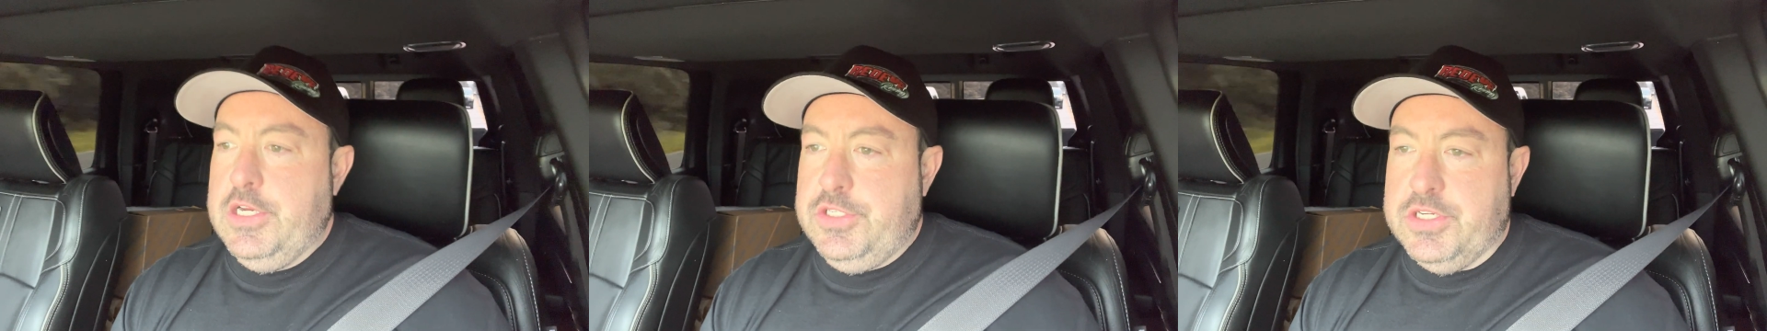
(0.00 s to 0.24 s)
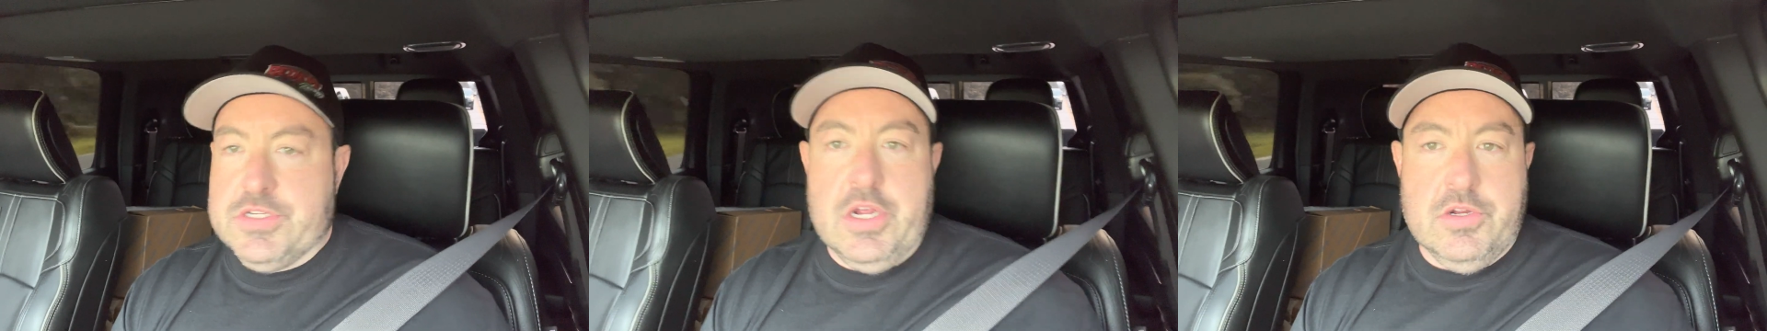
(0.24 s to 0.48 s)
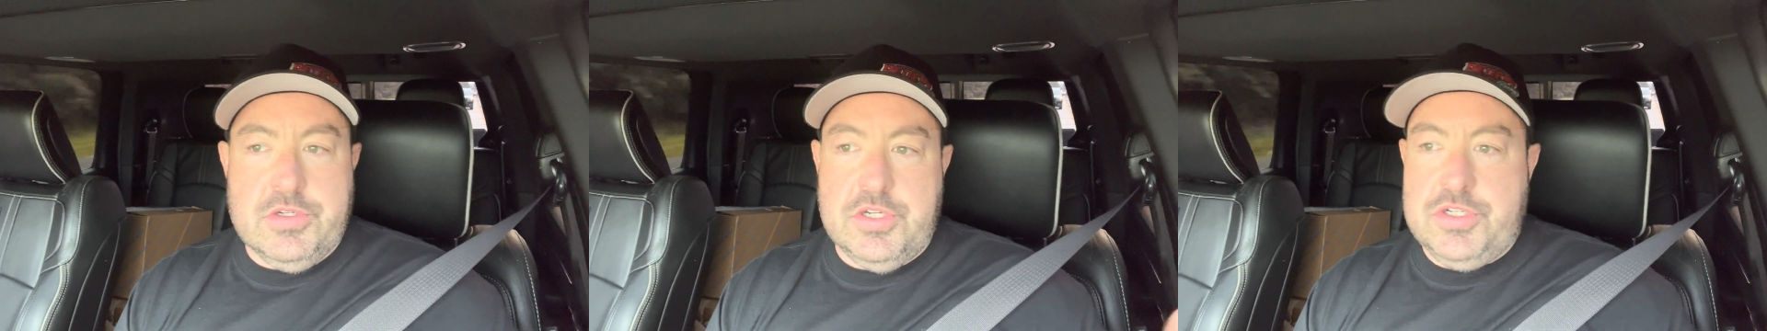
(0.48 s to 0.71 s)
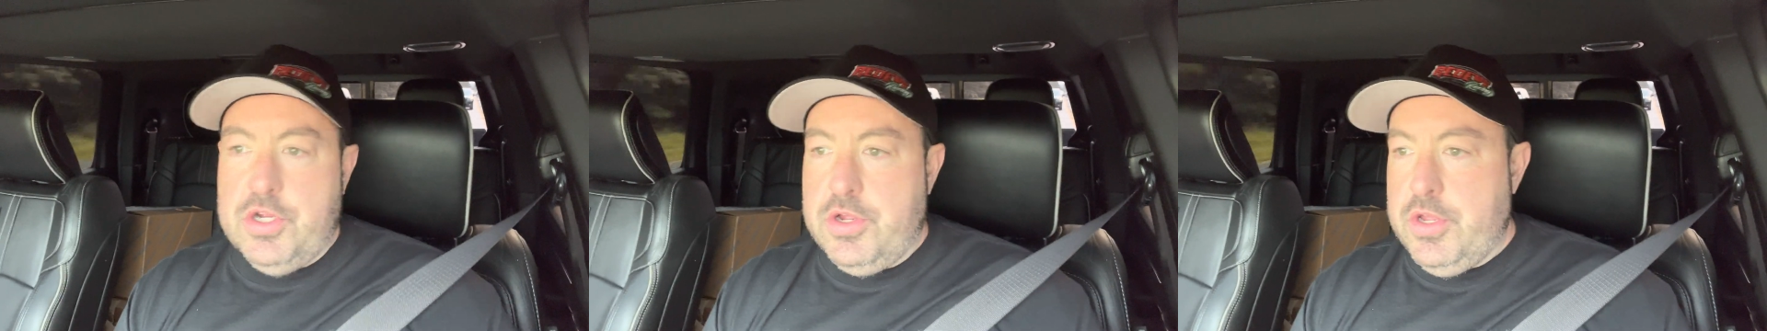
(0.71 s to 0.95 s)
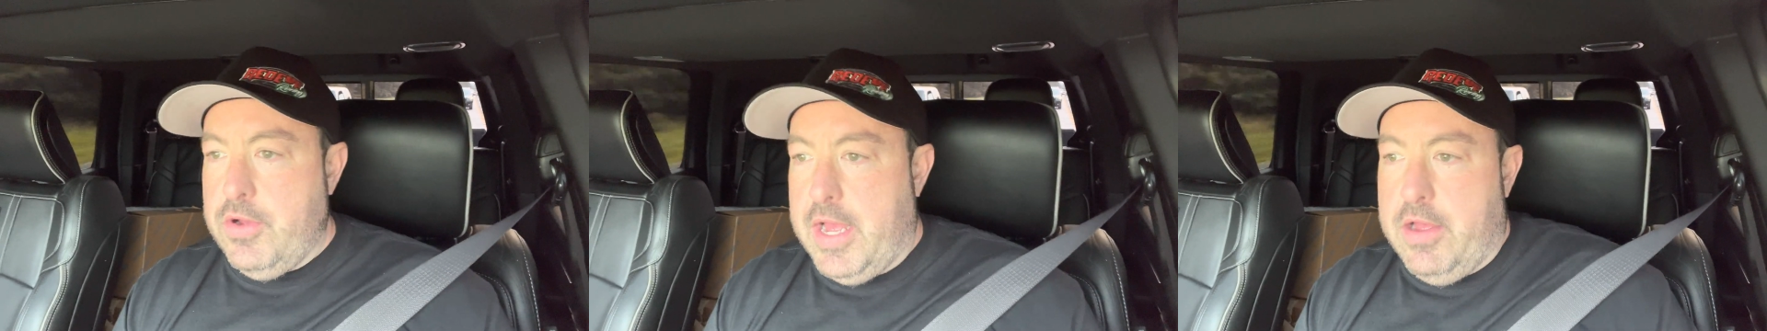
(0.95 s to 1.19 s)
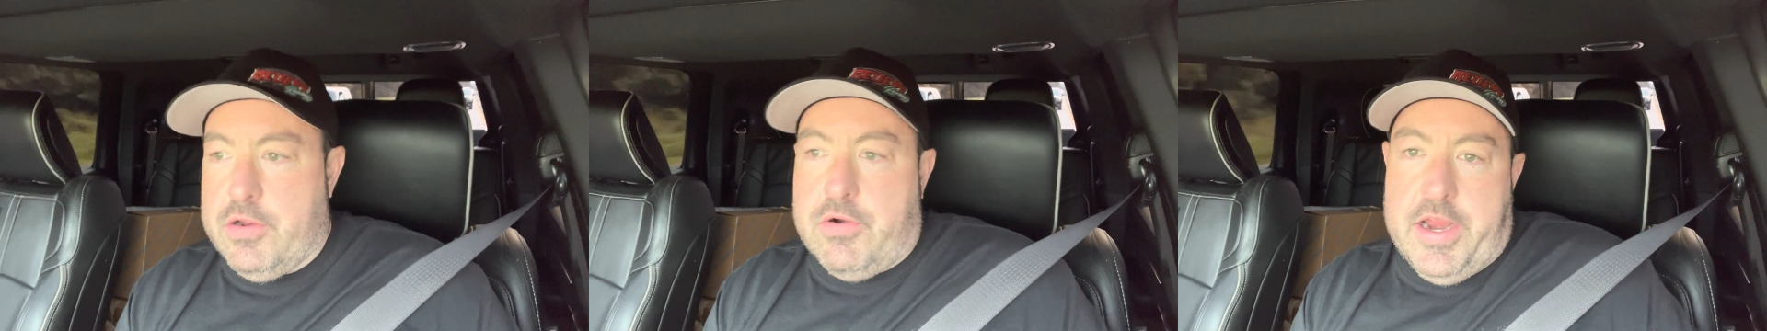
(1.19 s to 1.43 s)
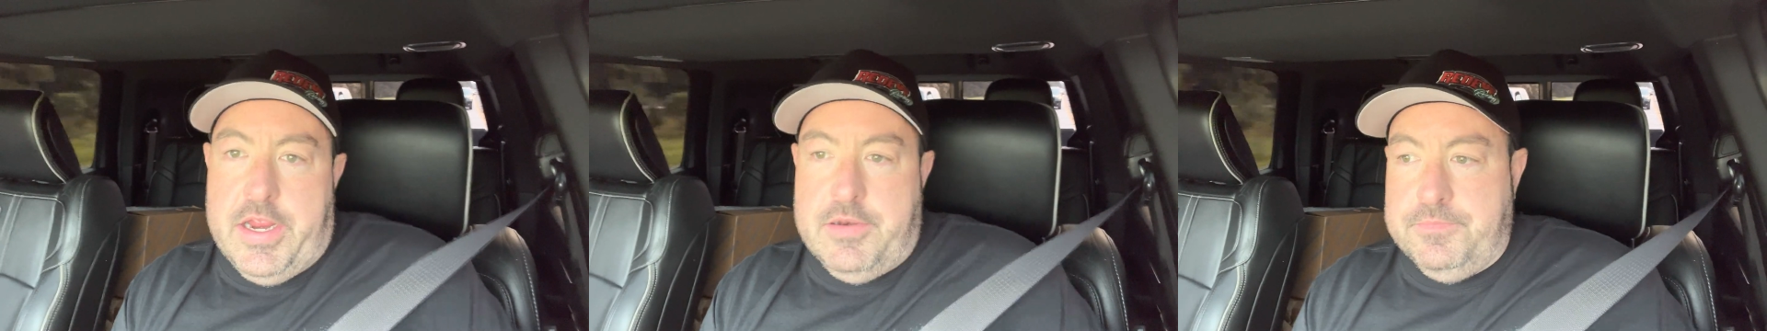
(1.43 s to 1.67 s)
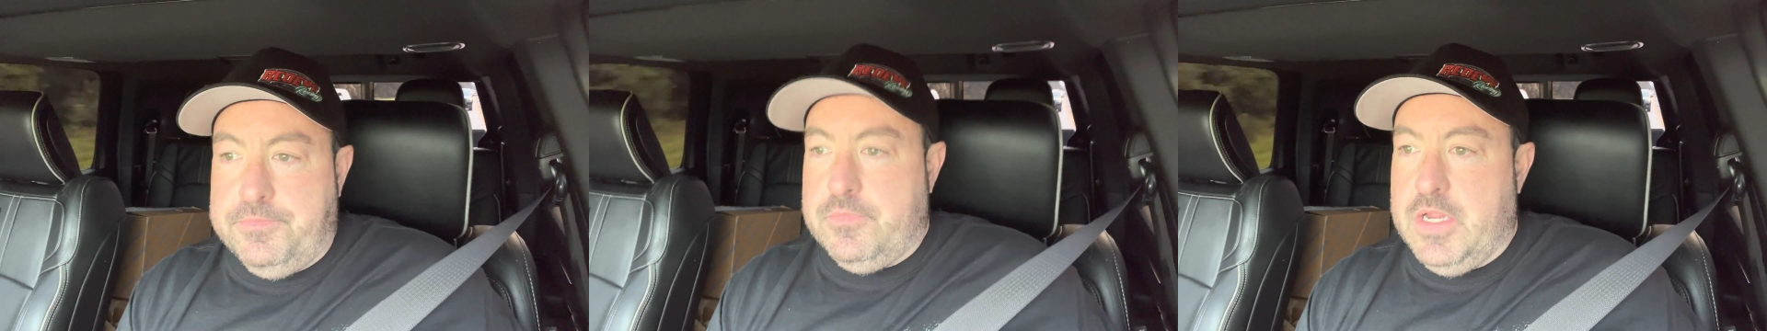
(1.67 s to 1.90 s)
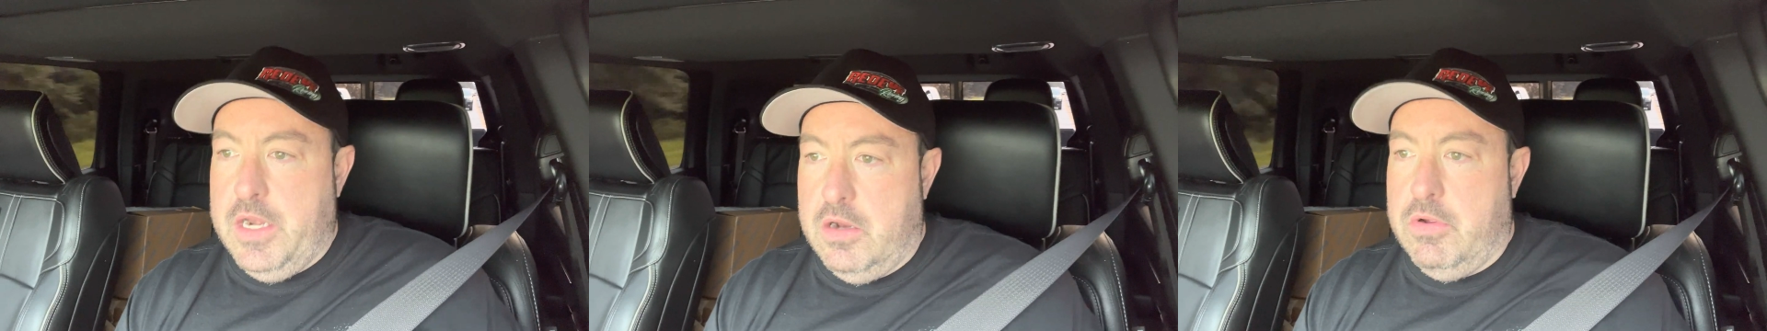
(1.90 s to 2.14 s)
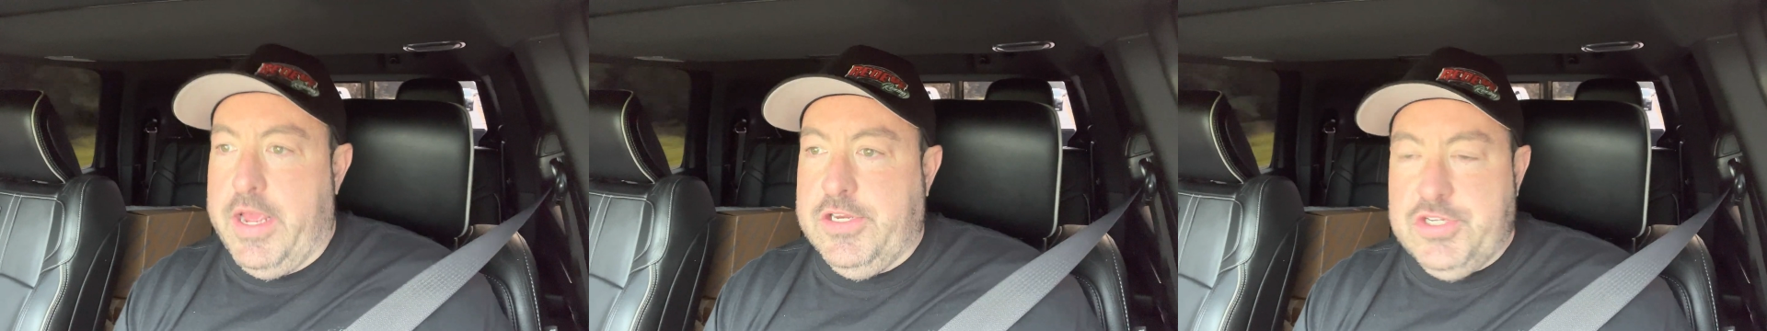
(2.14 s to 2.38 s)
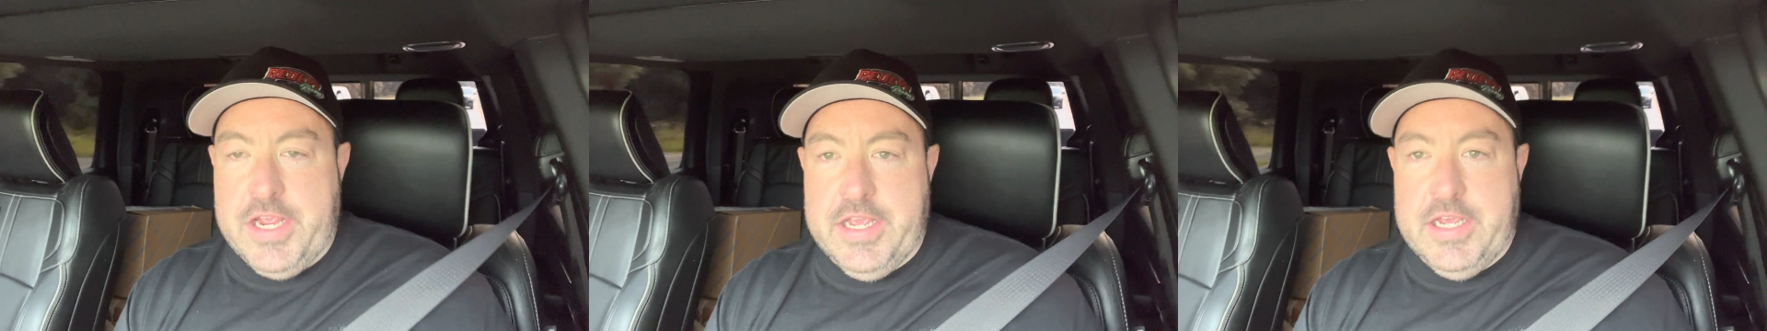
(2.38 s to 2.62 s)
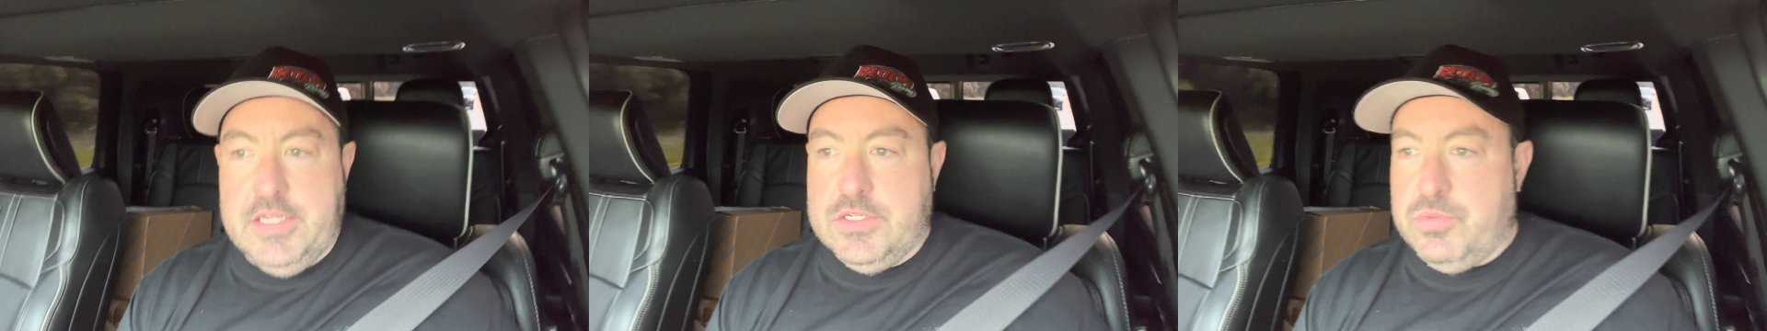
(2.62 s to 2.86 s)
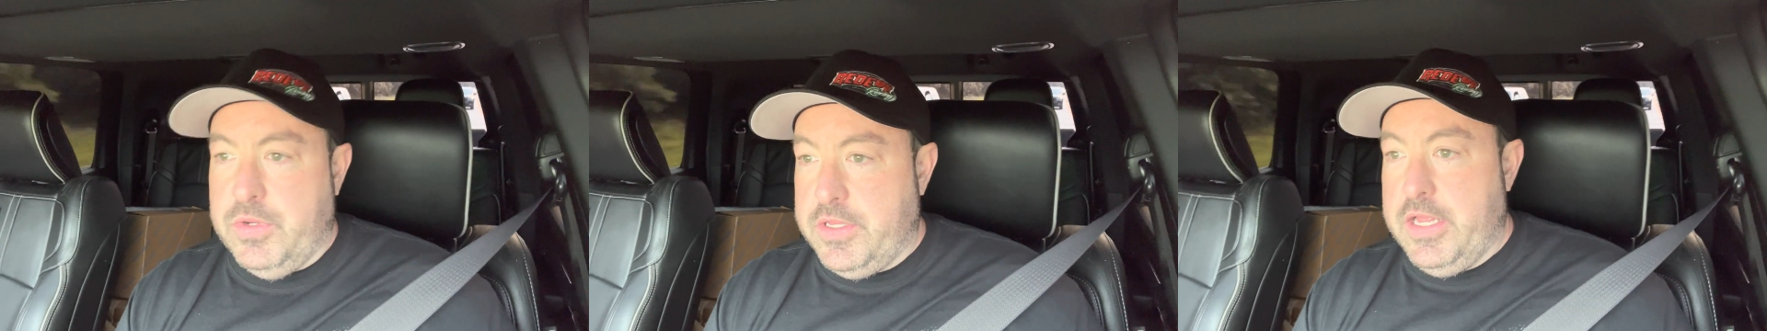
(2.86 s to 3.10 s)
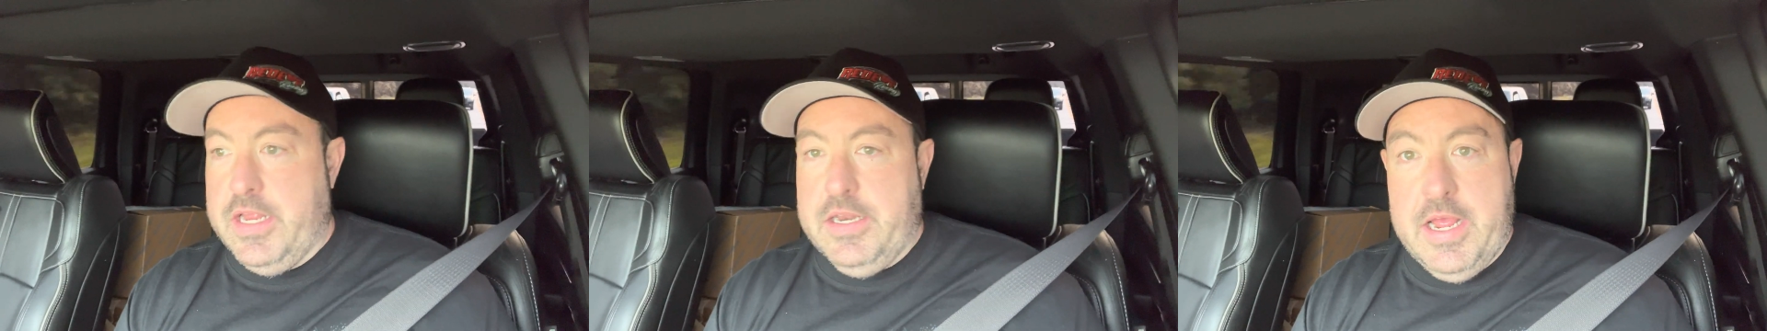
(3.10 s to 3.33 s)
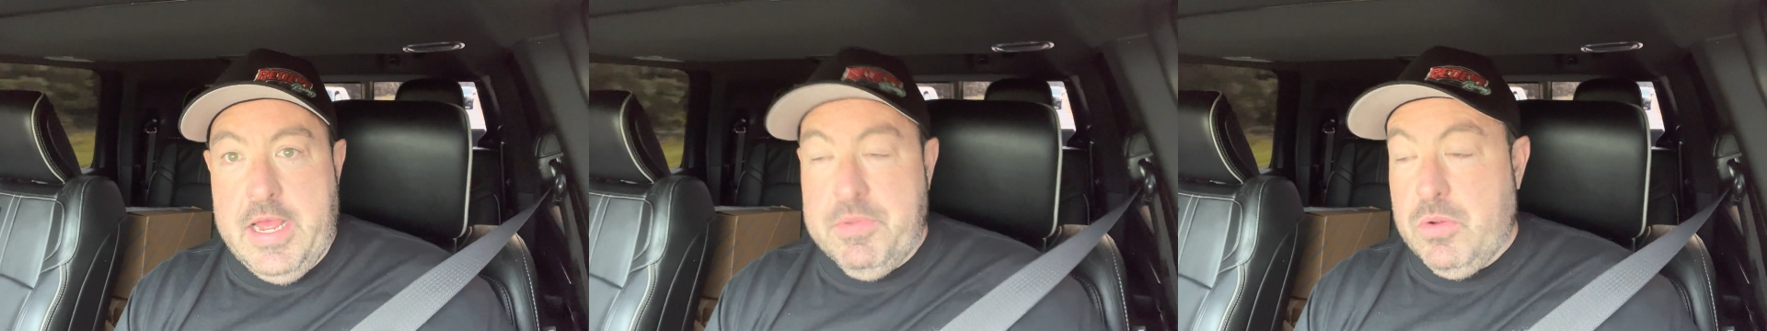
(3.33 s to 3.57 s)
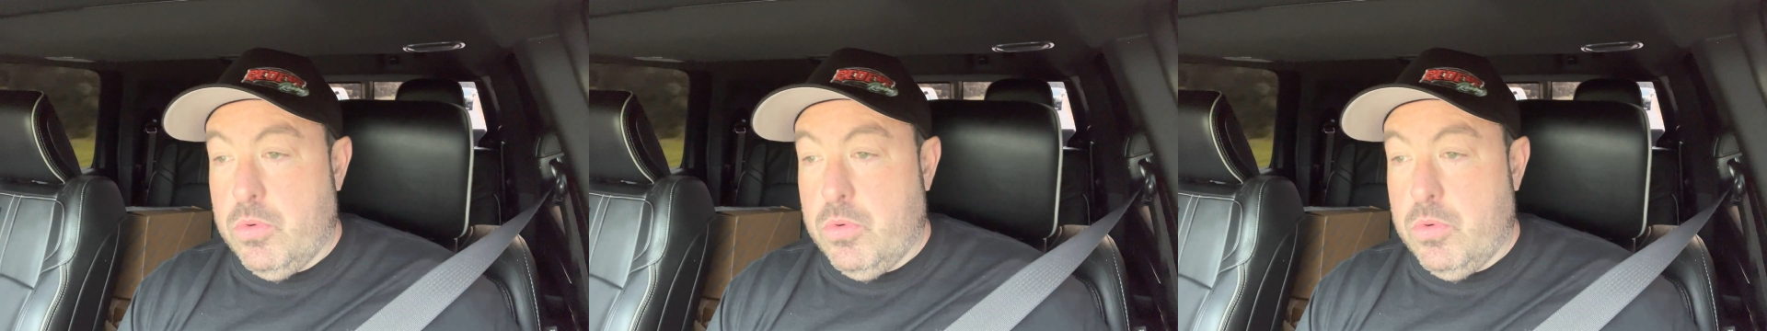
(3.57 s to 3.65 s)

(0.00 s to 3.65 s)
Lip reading: just goes to show you how great, AJ is in the Hemi